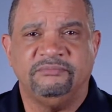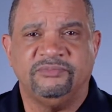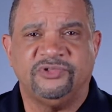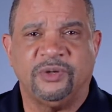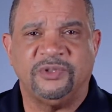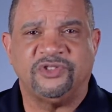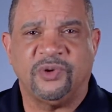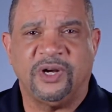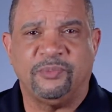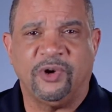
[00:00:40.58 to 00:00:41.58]
someone's
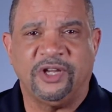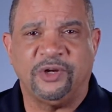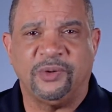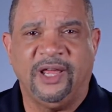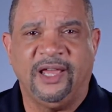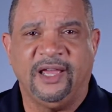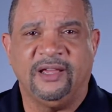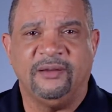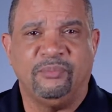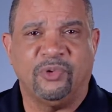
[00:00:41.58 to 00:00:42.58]
trying to break your
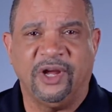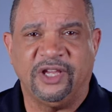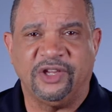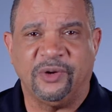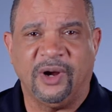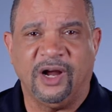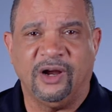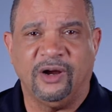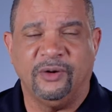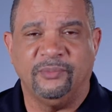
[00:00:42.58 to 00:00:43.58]
leg, break your
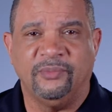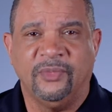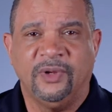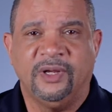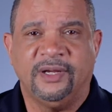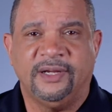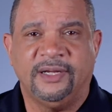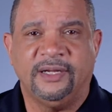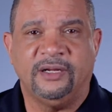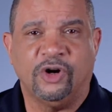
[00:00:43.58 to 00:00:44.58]
arm,
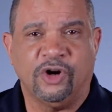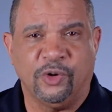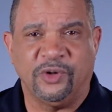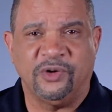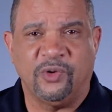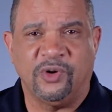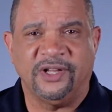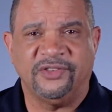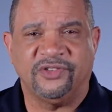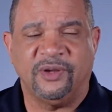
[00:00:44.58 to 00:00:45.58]
hurt an
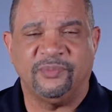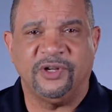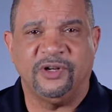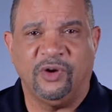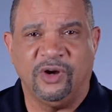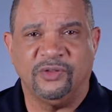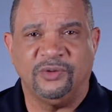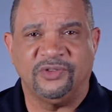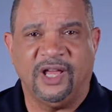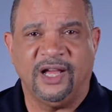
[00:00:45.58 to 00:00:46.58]
organ, something along
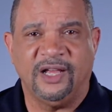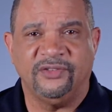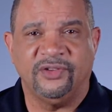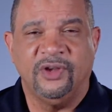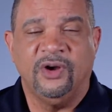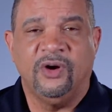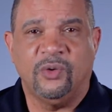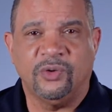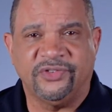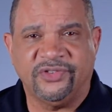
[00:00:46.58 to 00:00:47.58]
those lines.
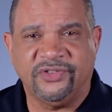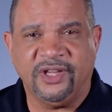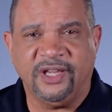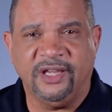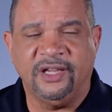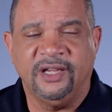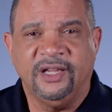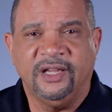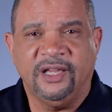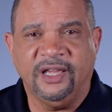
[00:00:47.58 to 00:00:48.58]
Or C,
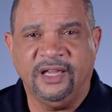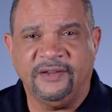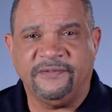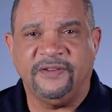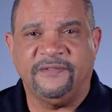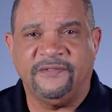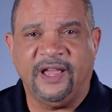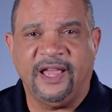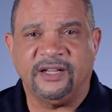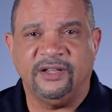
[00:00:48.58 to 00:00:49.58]
if in
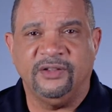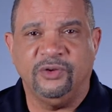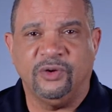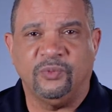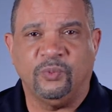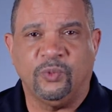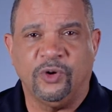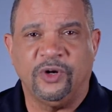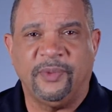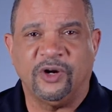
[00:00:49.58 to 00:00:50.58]
fact you're
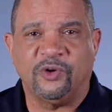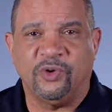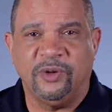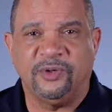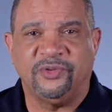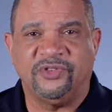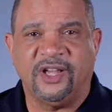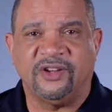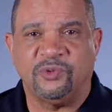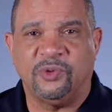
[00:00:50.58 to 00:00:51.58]
worried about criminal
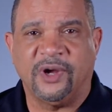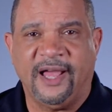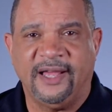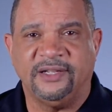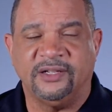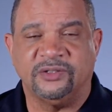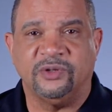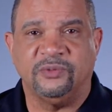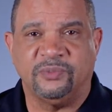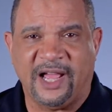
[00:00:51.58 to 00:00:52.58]
sexual conduct,
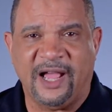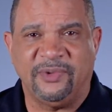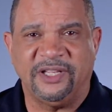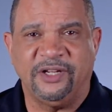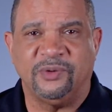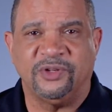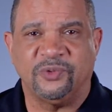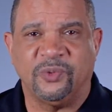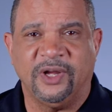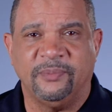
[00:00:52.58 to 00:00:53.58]
or commonly known
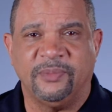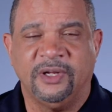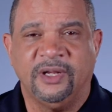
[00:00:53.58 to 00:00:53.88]
as rape.